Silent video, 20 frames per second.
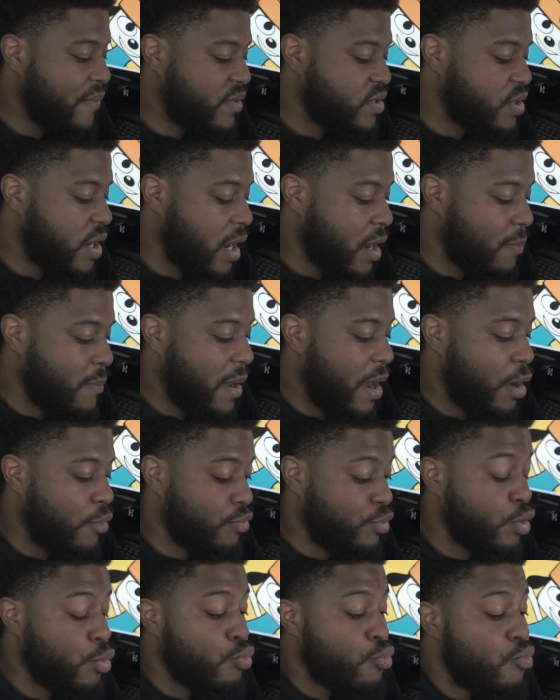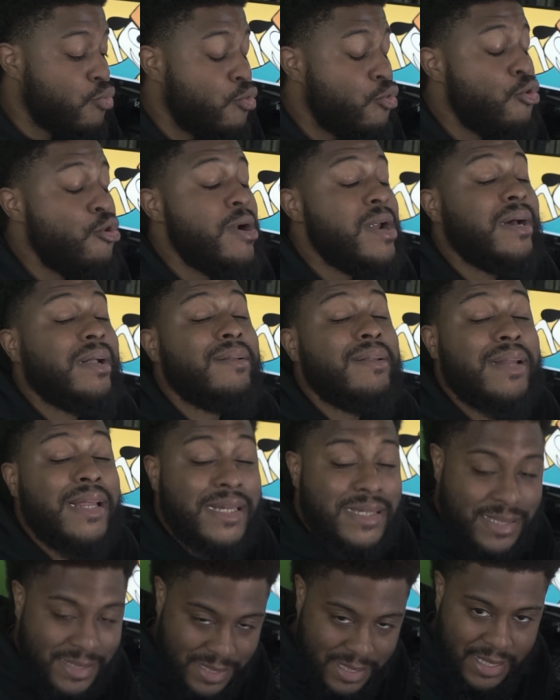have to talk about the
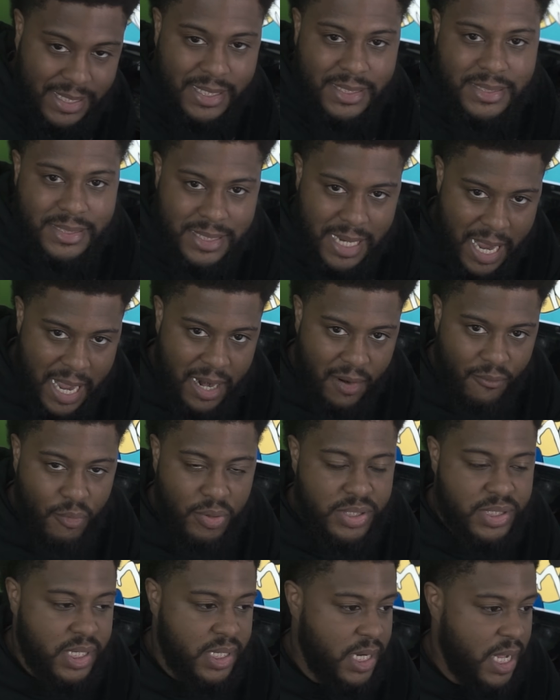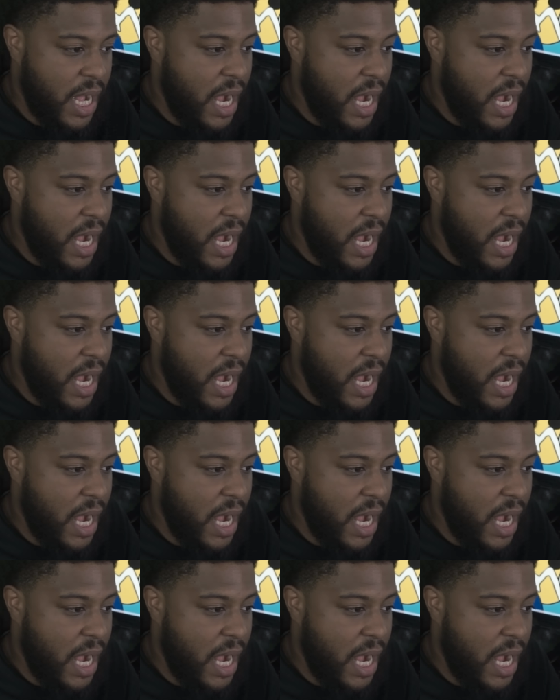realistic side of what's going to